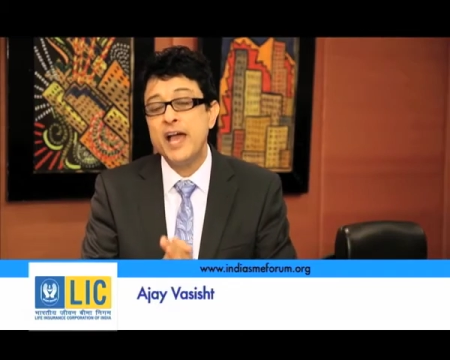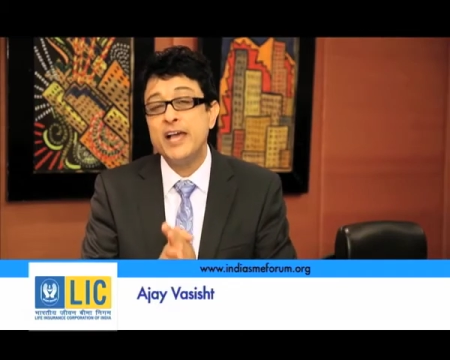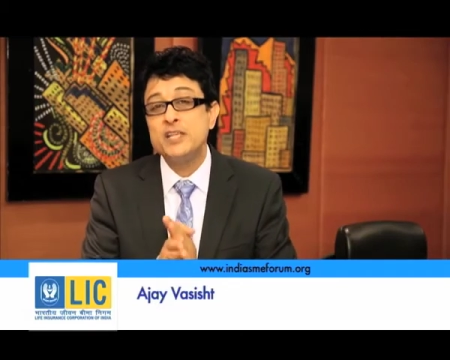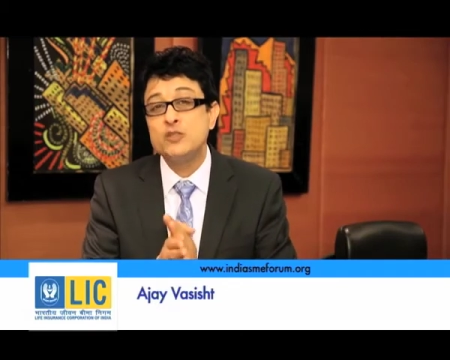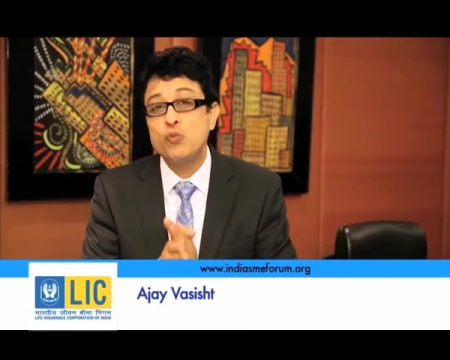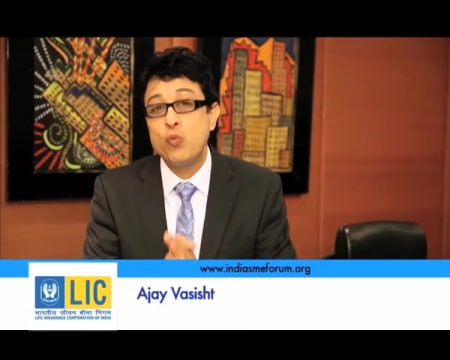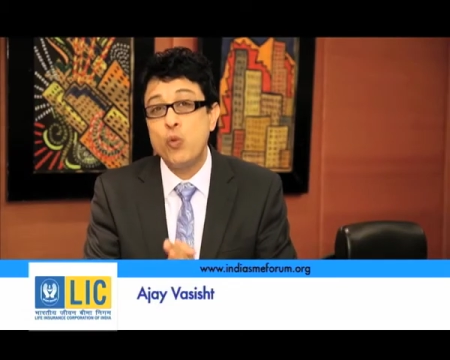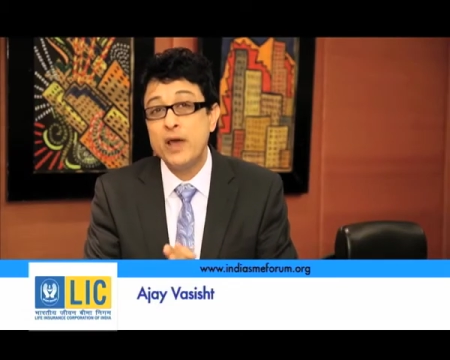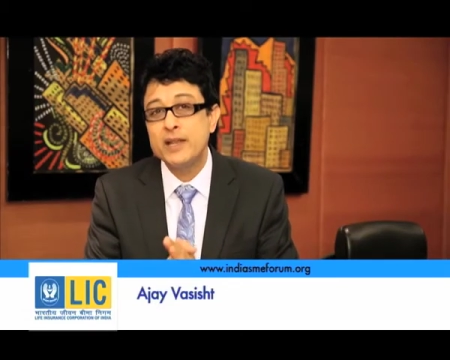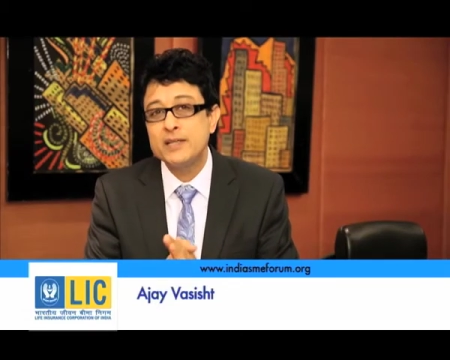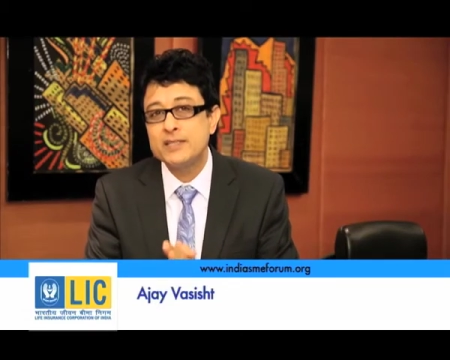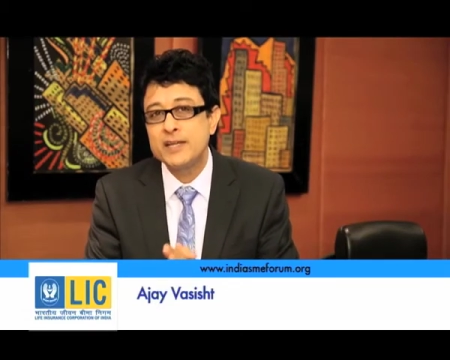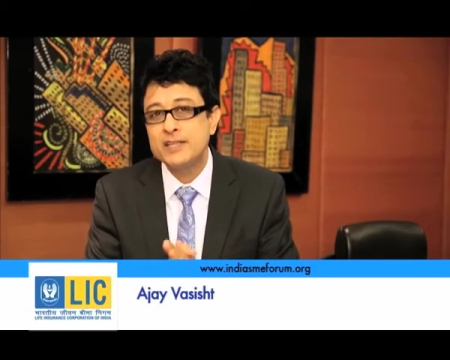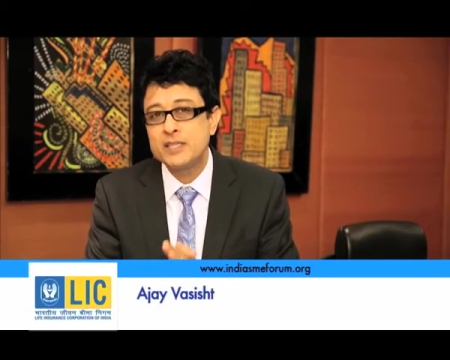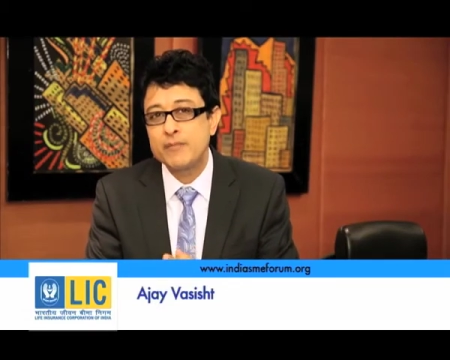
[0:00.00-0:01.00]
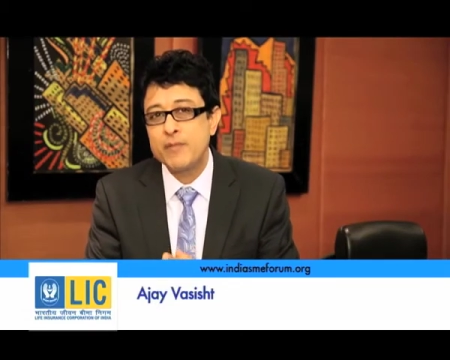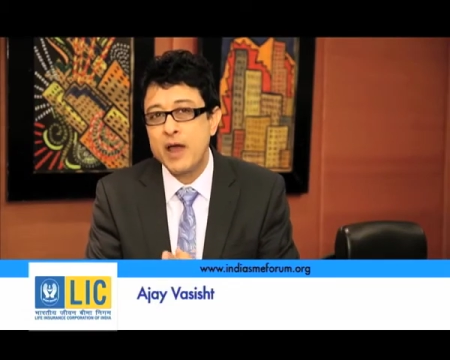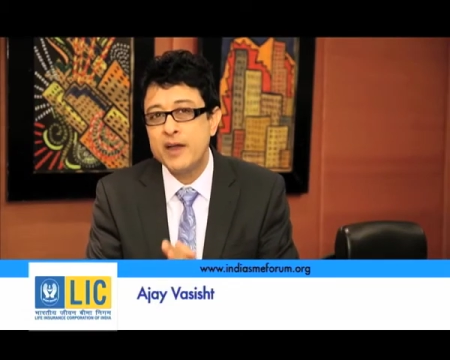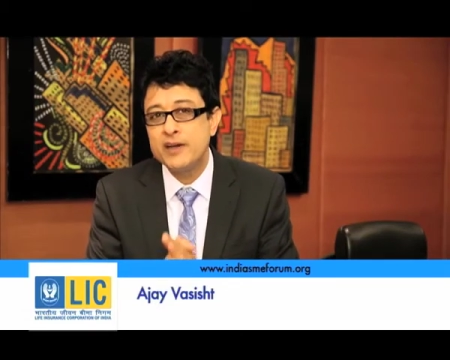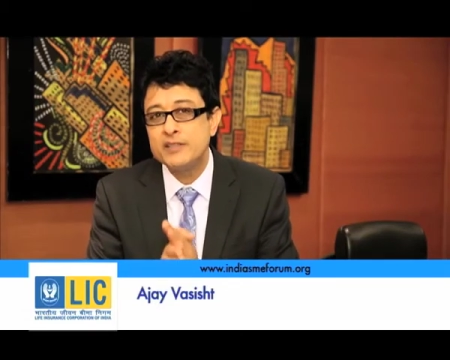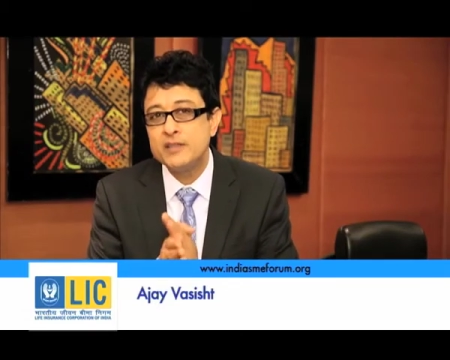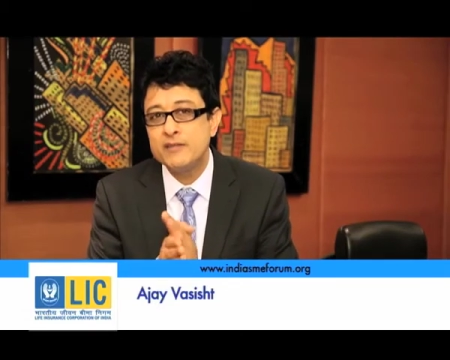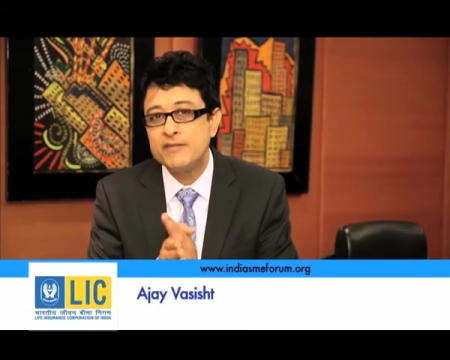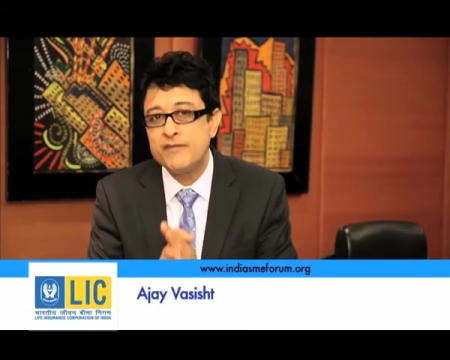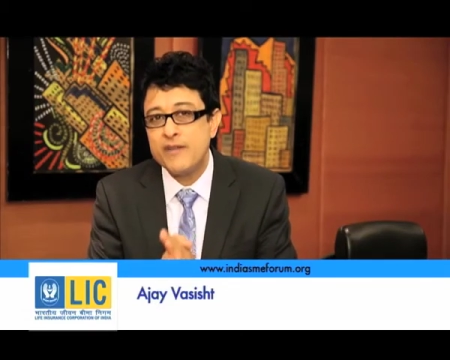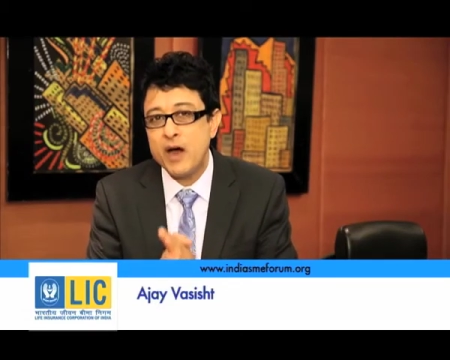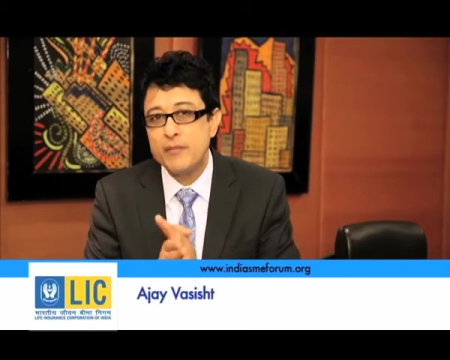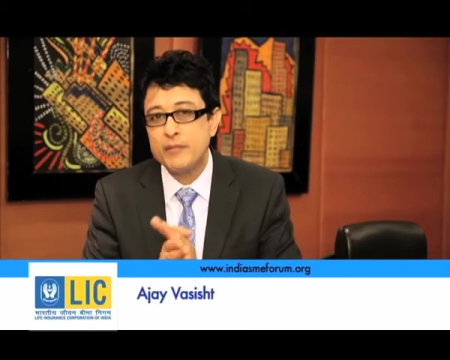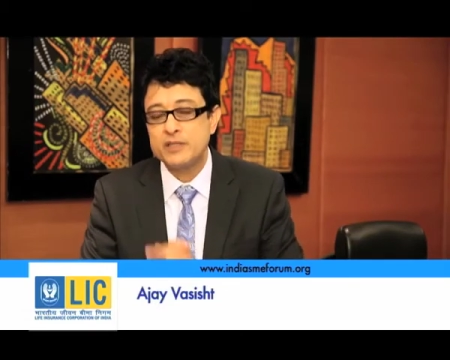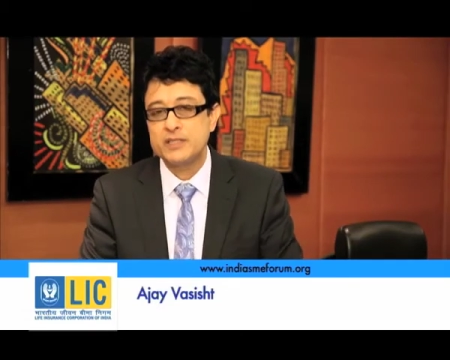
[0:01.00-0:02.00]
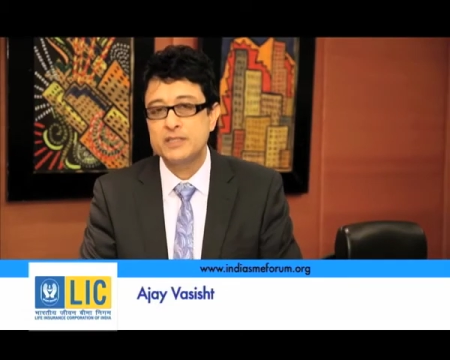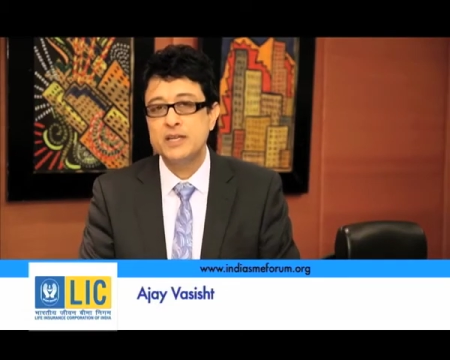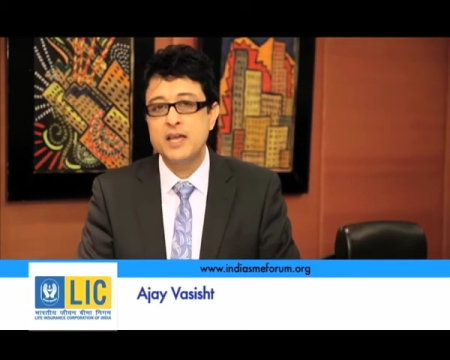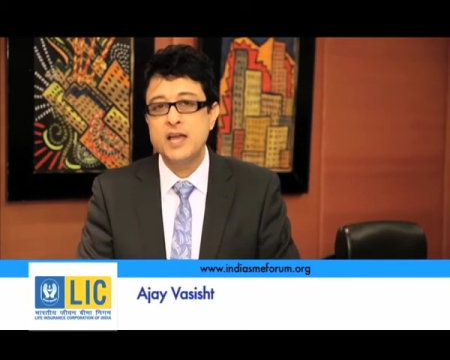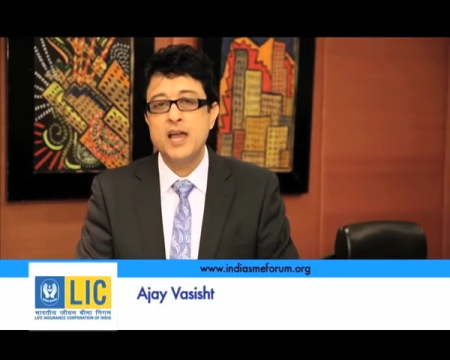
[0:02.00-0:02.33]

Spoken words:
as well as their suppliers, the farmers,